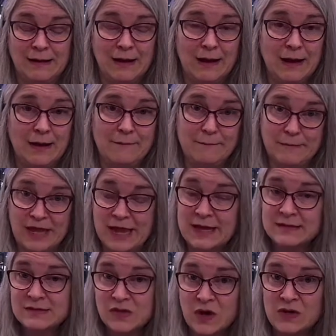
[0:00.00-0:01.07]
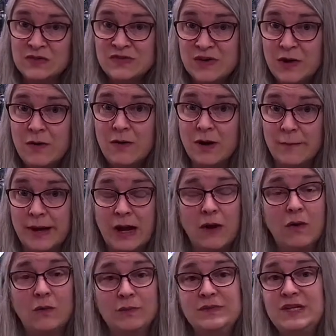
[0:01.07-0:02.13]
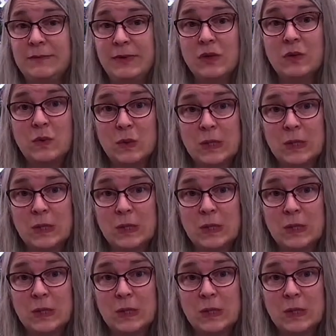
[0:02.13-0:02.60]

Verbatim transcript: Um, ask also about typical